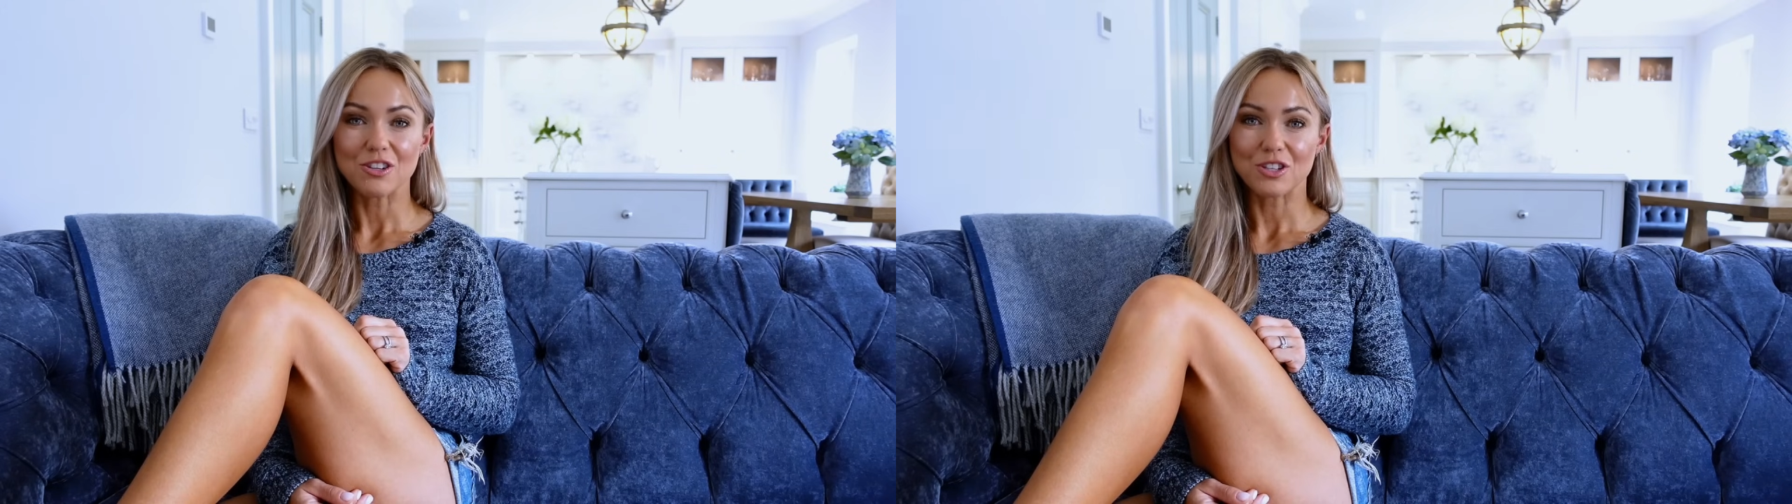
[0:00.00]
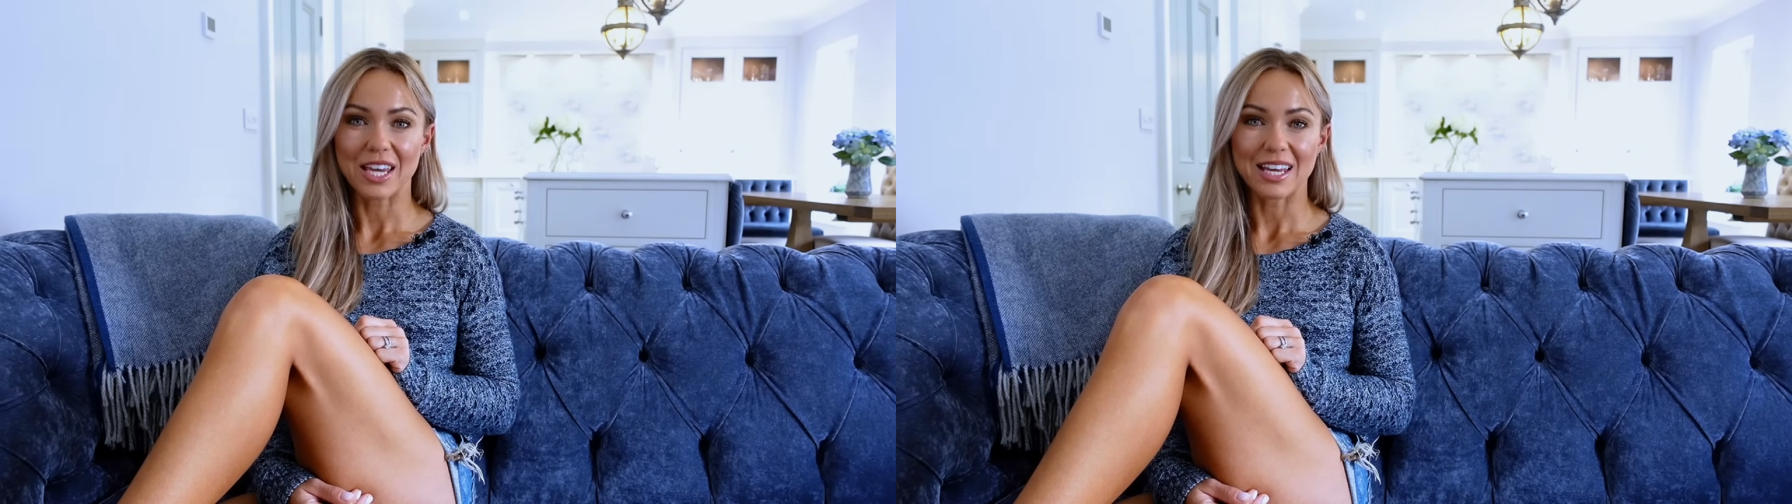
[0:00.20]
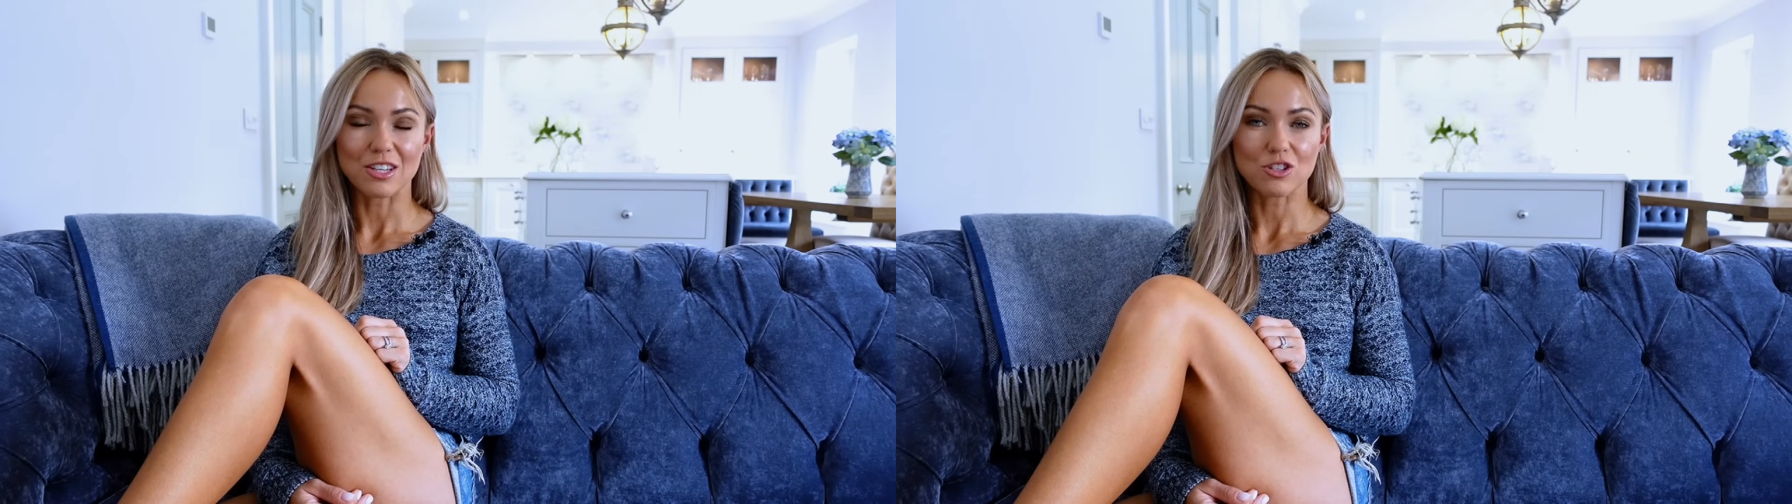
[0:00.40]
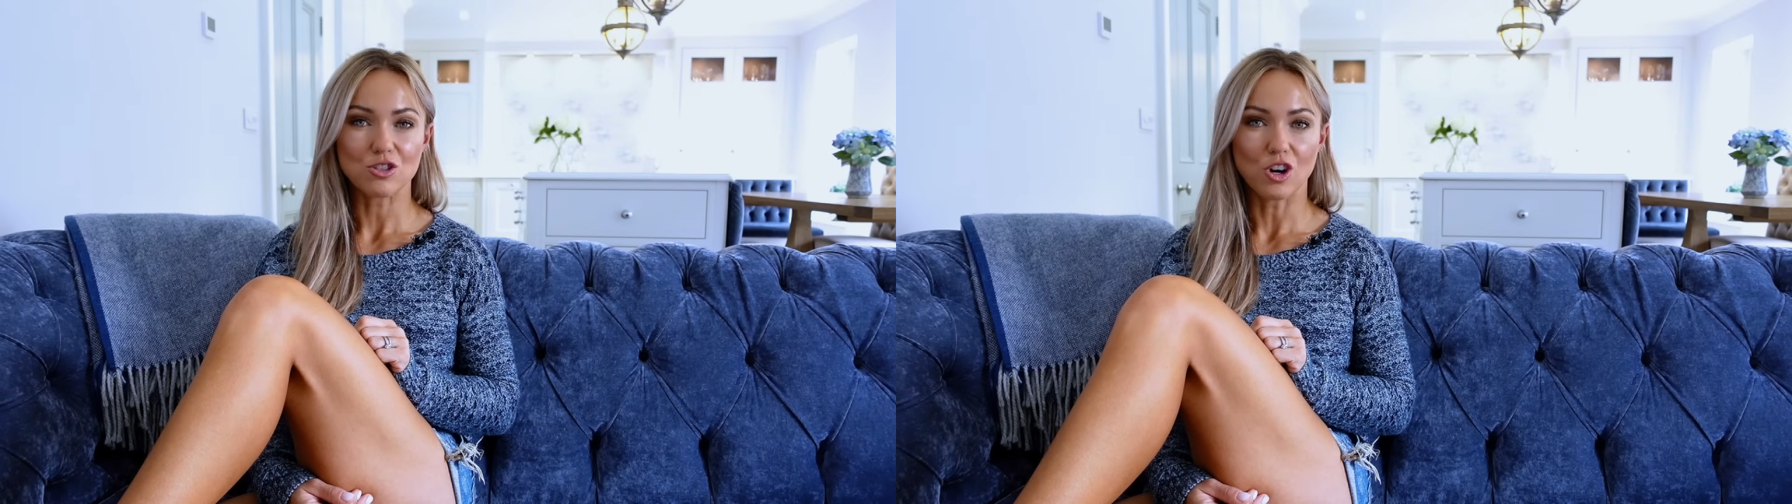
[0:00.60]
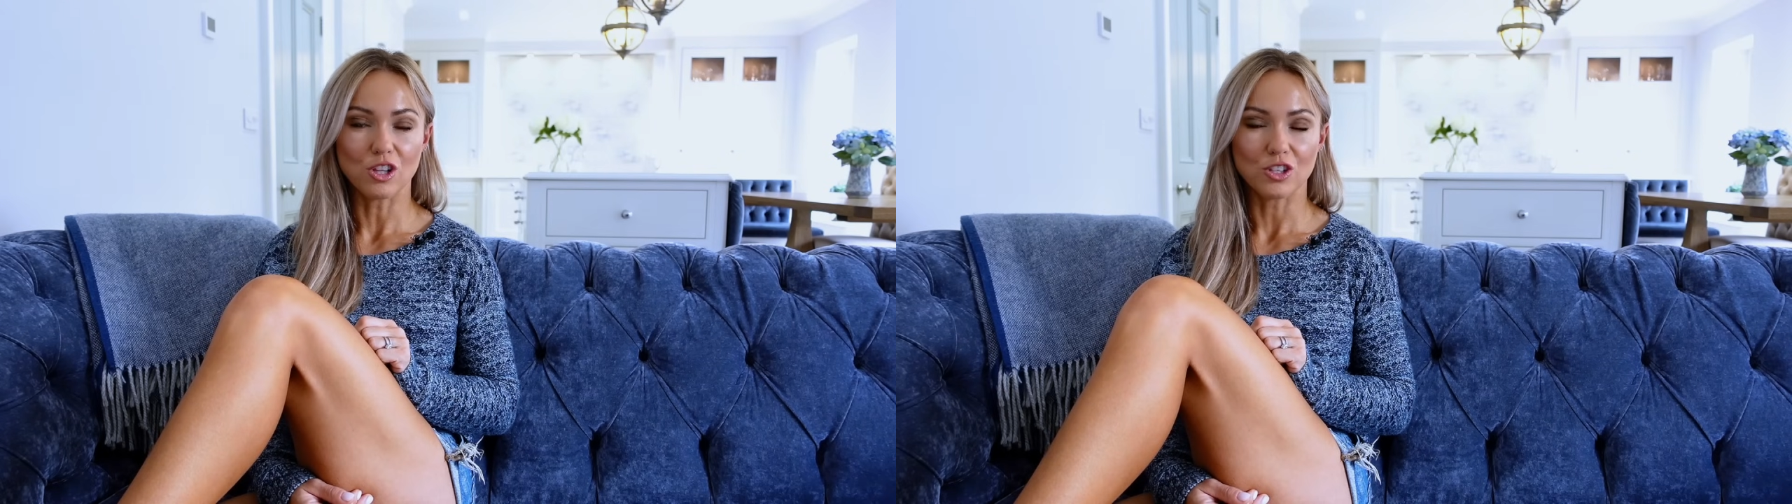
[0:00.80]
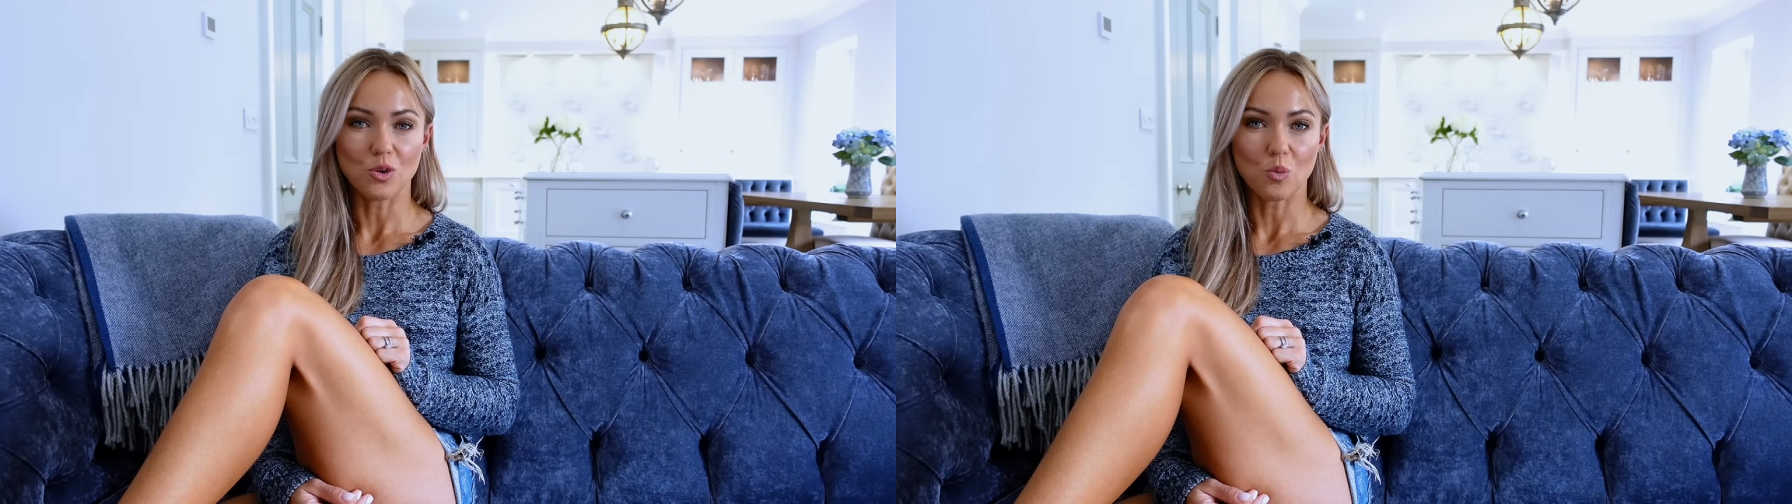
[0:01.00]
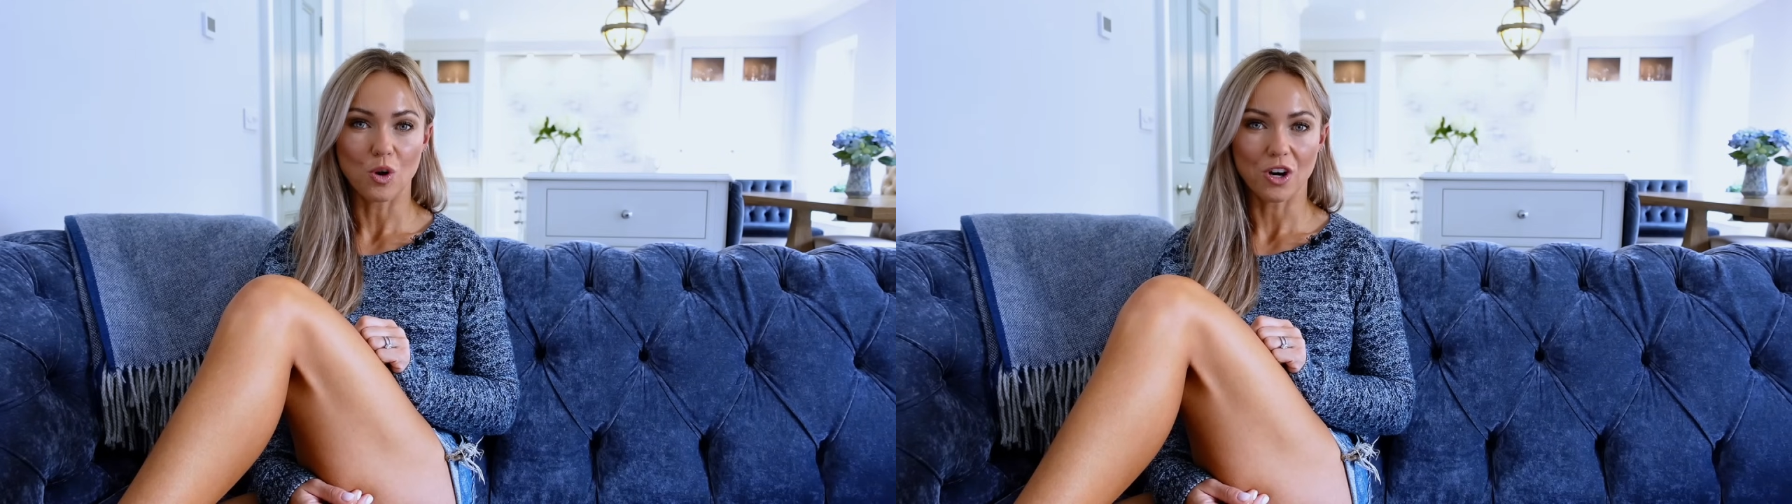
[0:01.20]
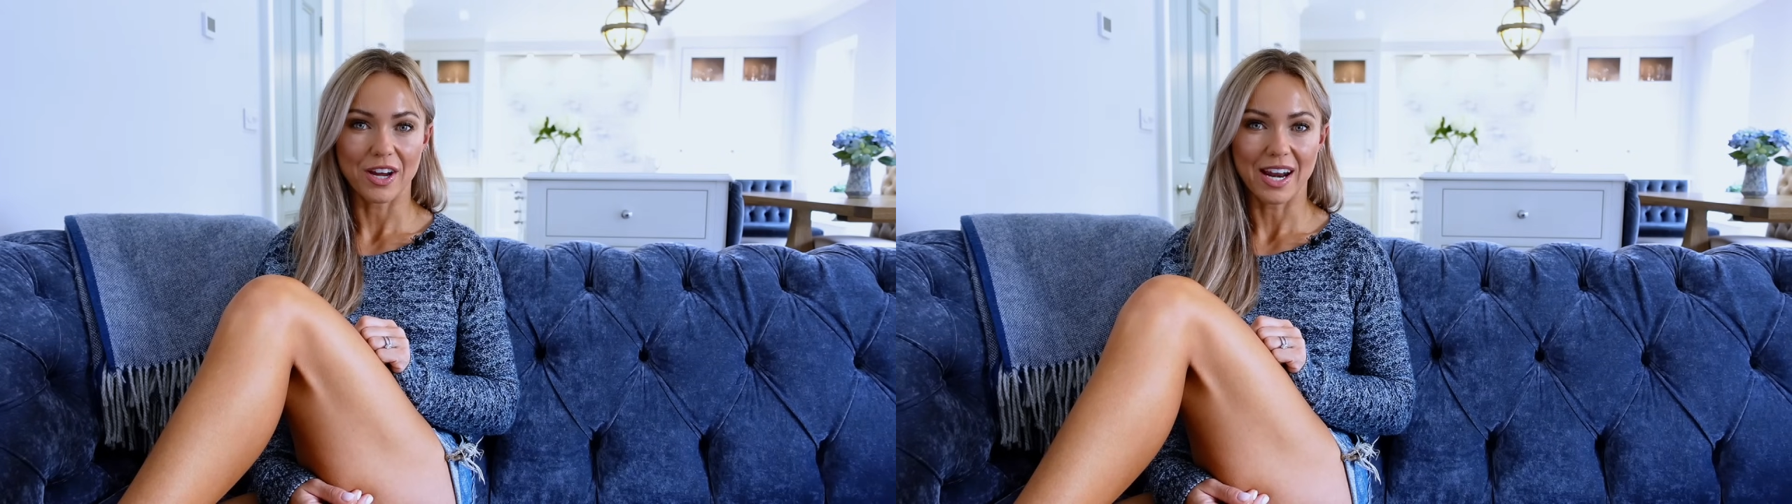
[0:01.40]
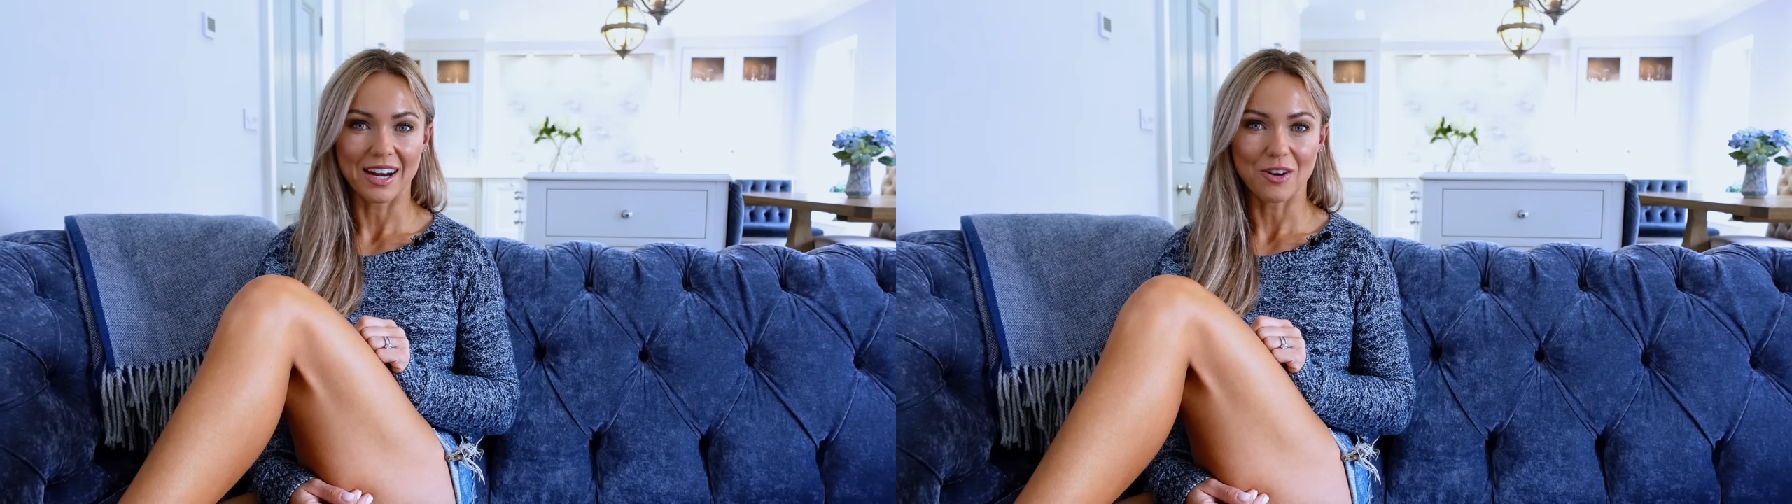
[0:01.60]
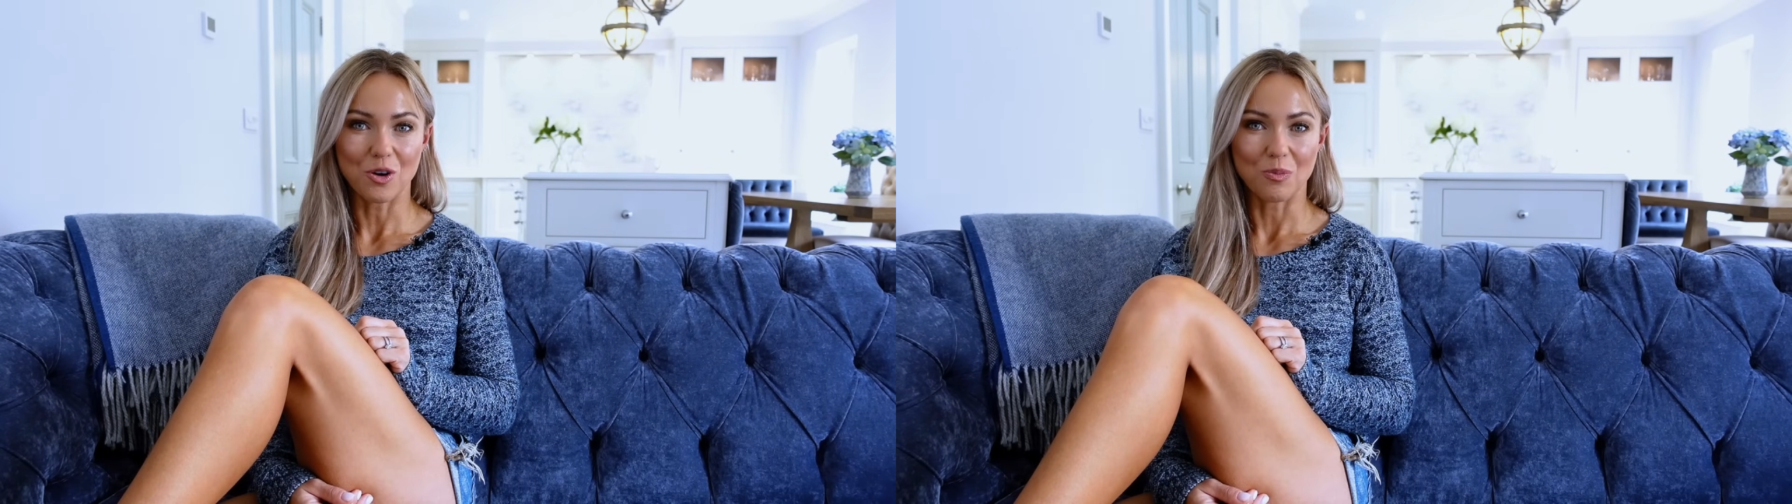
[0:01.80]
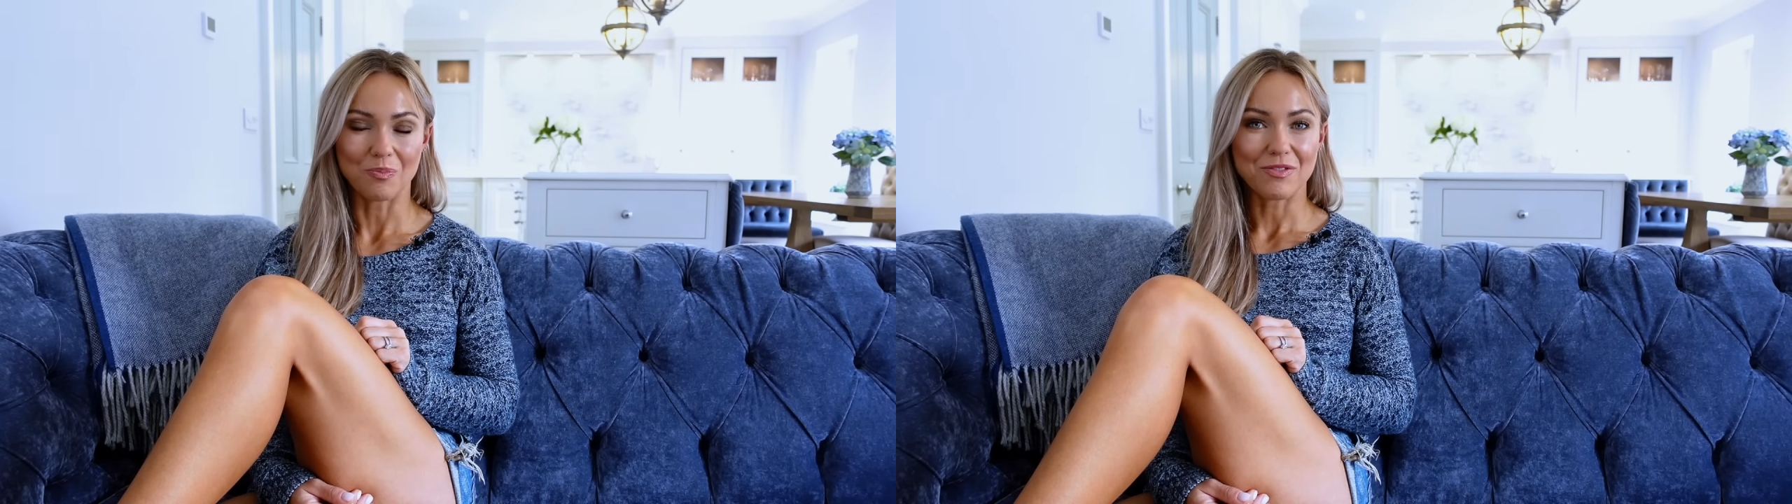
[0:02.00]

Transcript: to get a solid workout at home.